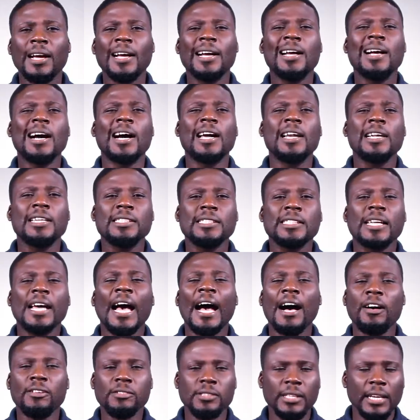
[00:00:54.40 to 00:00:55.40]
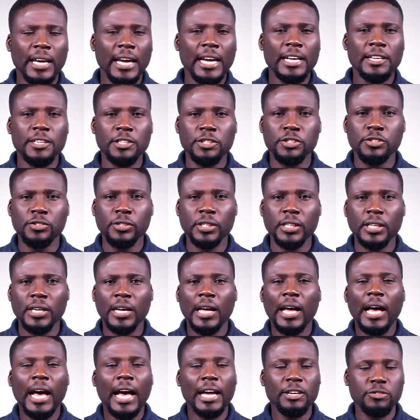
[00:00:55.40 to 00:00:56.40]
Ghana's housing industry
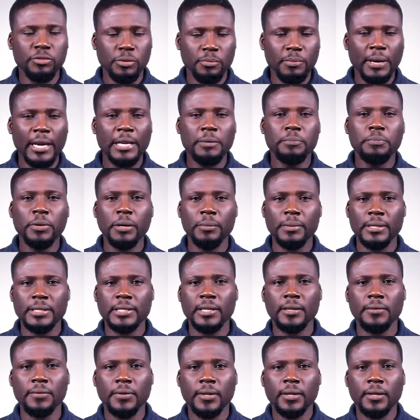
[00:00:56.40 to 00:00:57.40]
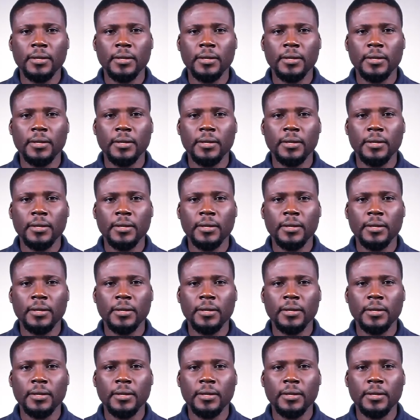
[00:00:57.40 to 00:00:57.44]
has remained primitive.